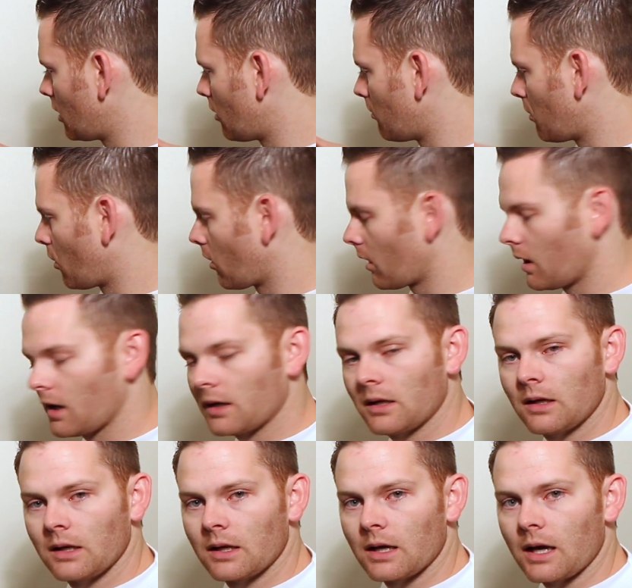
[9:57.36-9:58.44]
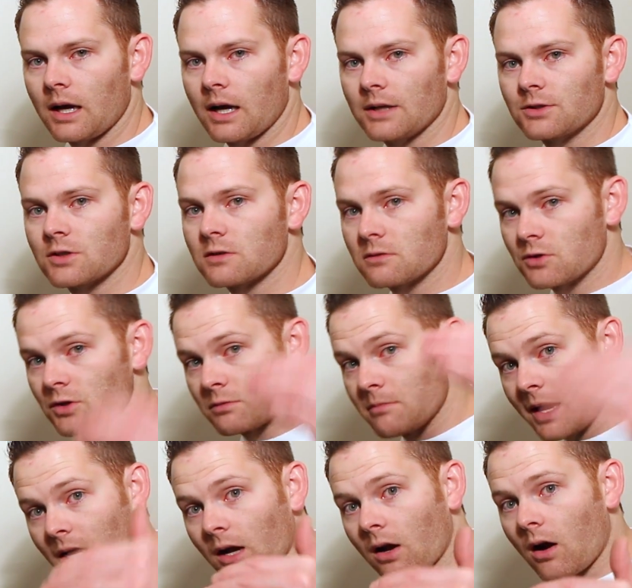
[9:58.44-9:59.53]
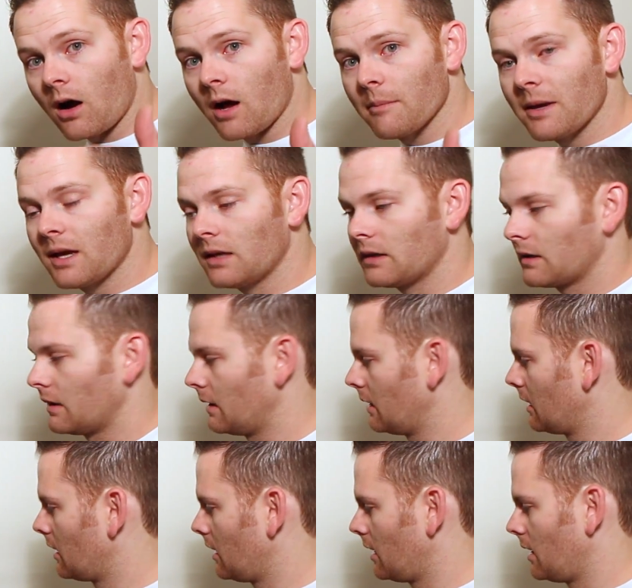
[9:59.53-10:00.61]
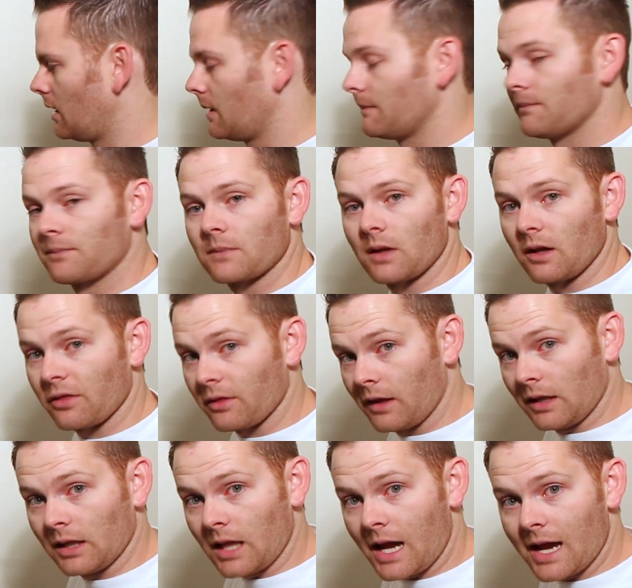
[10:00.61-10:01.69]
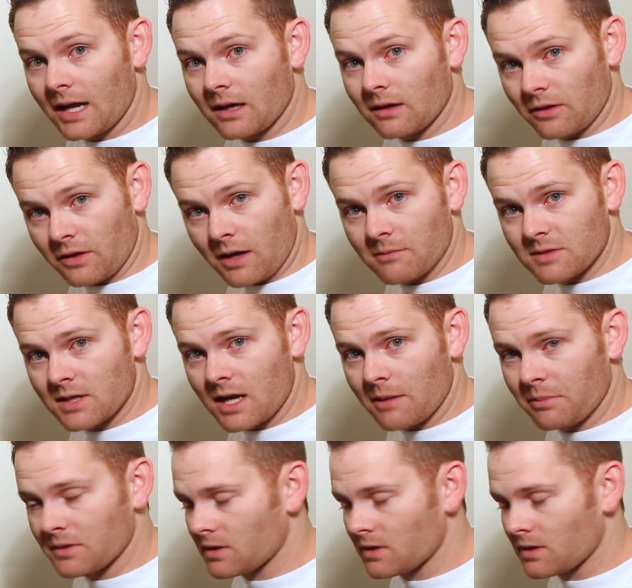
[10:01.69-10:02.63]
to know more on, just make a comment. A like, a thumbs up